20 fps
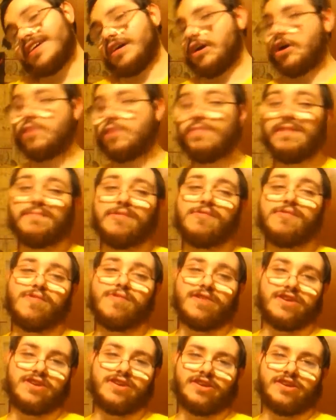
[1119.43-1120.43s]
I'm a poor
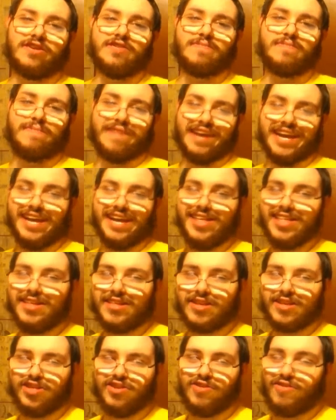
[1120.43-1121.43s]
one dude, but he
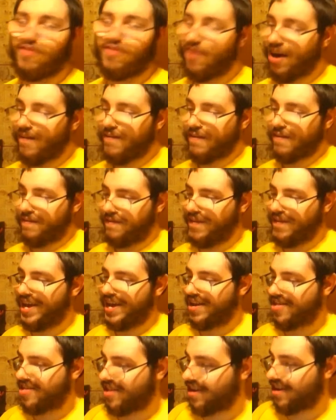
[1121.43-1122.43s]
seems to show a lot of
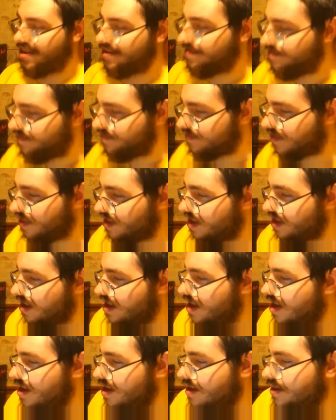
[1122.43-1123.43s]
affection.
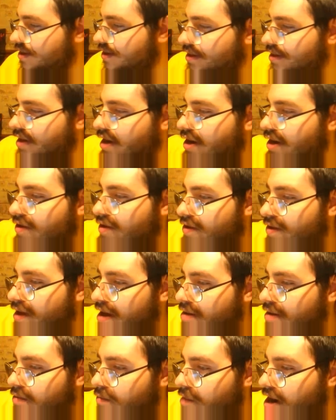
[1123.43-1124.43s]

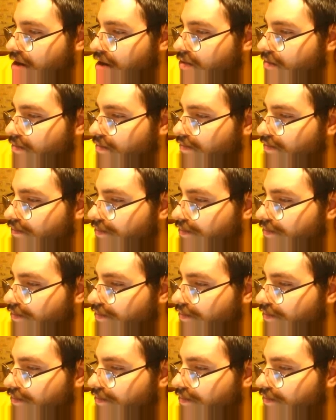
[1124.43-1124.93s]
Alright, well,